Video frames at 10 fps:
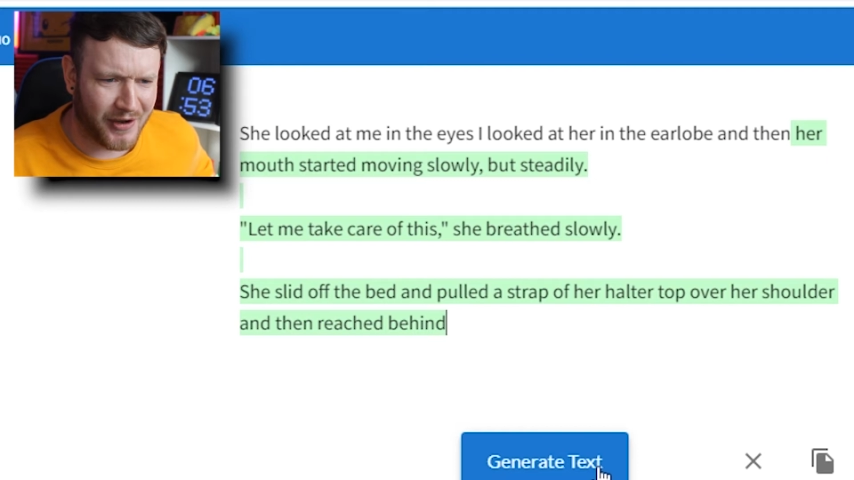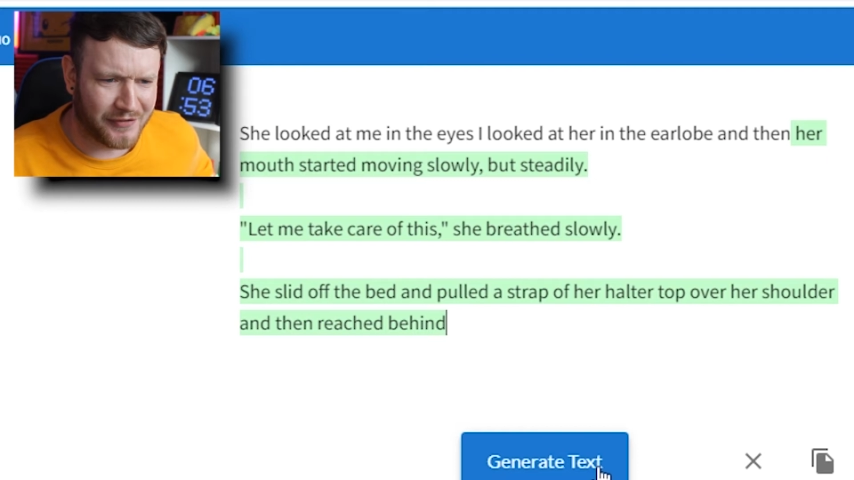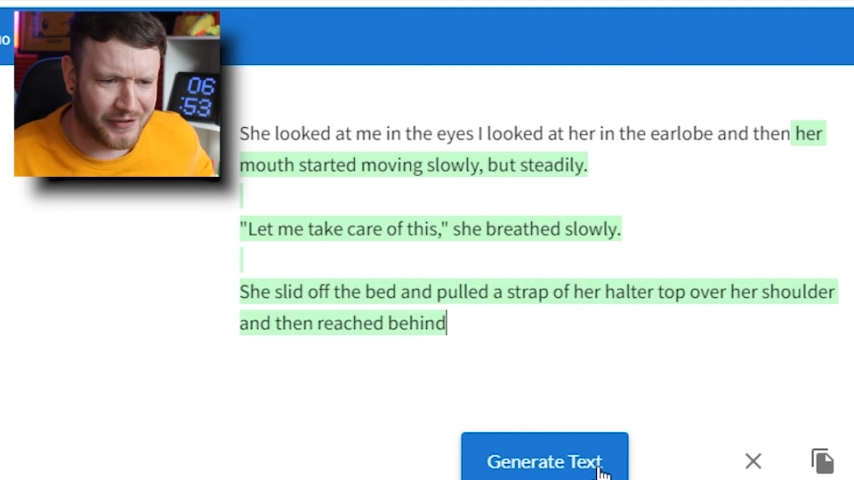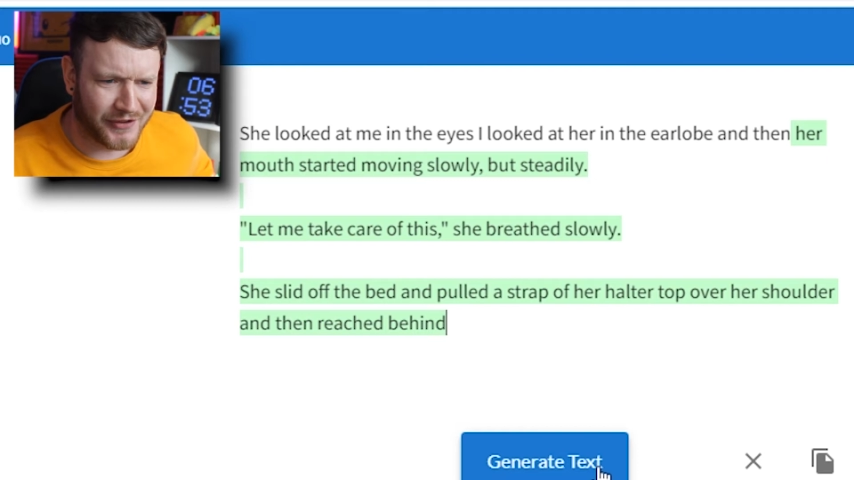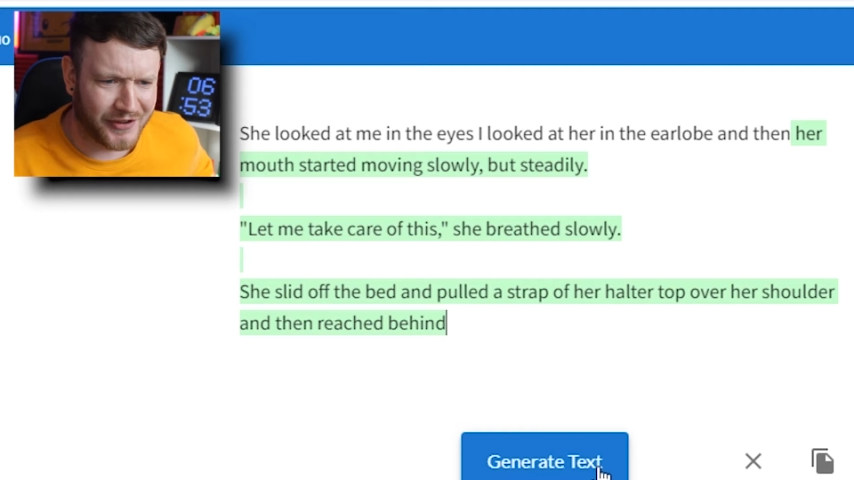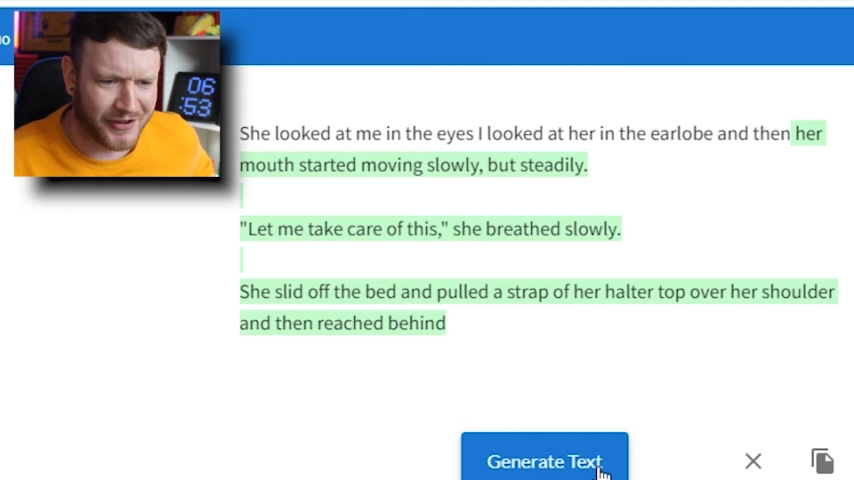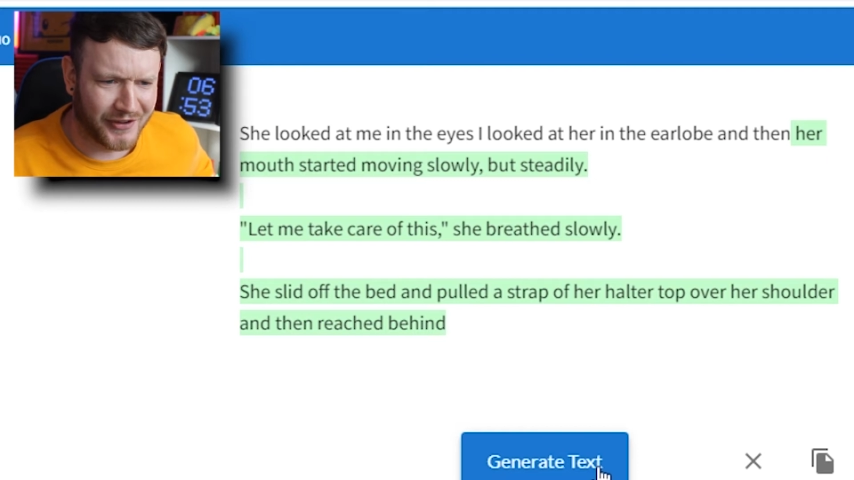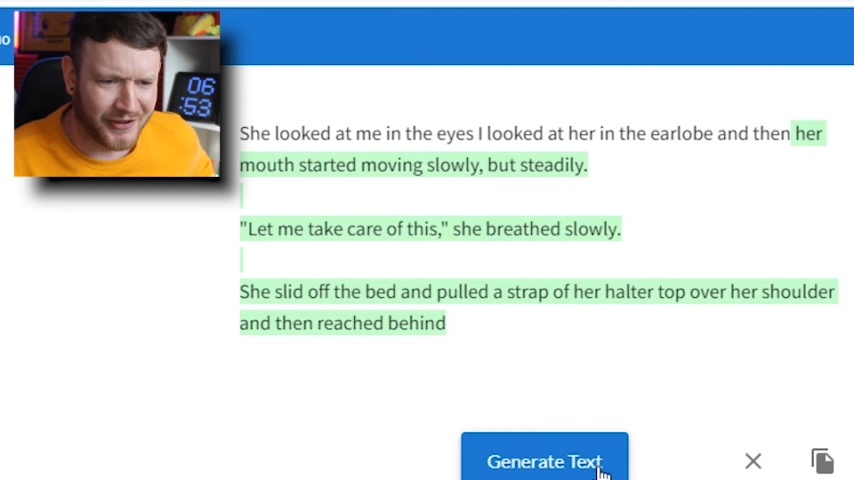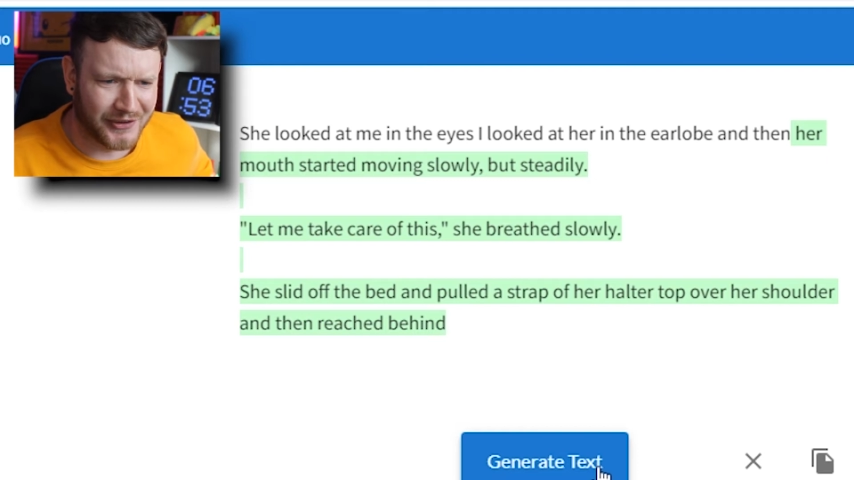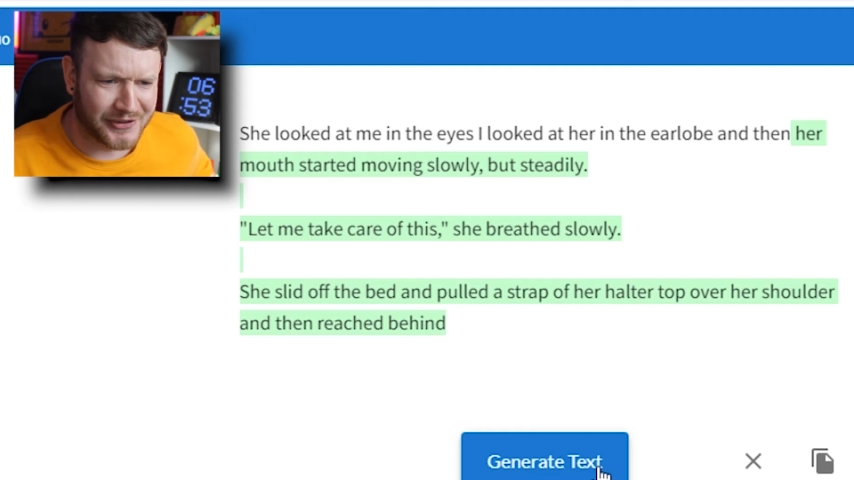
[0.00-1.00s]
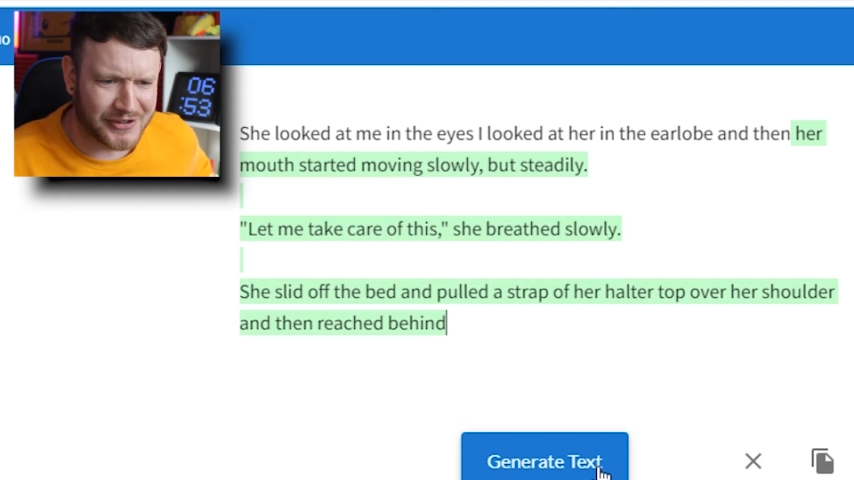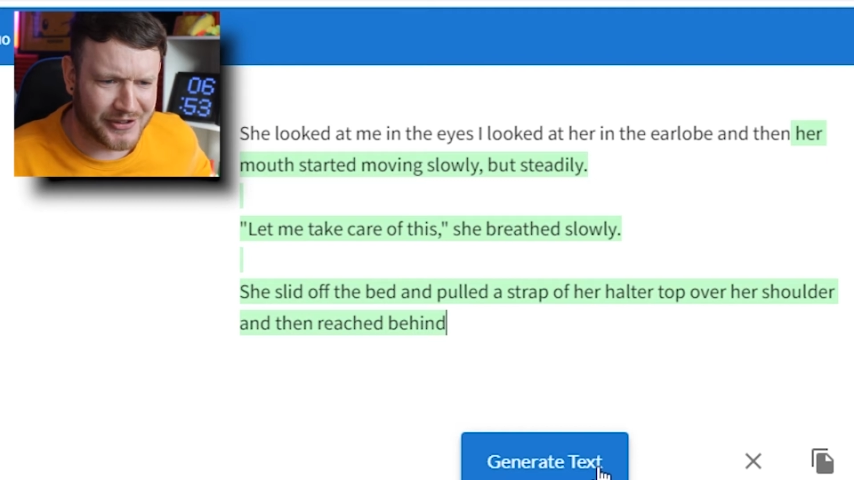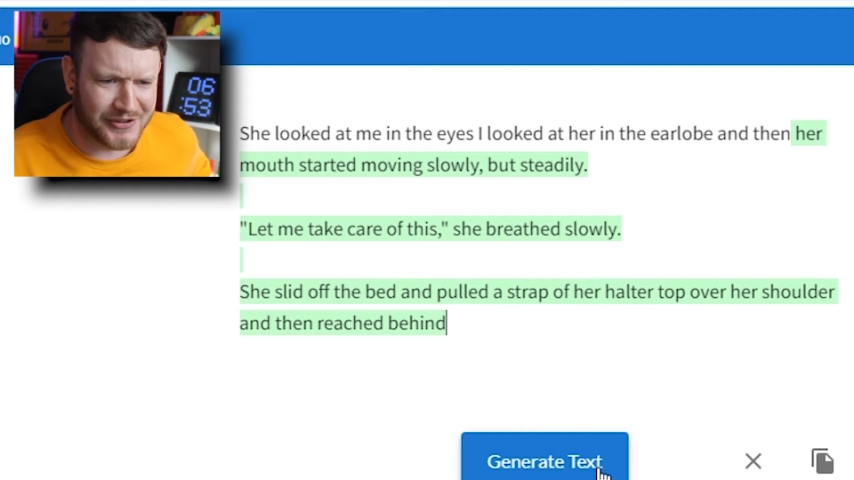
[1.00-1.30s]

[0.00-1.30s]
off her halter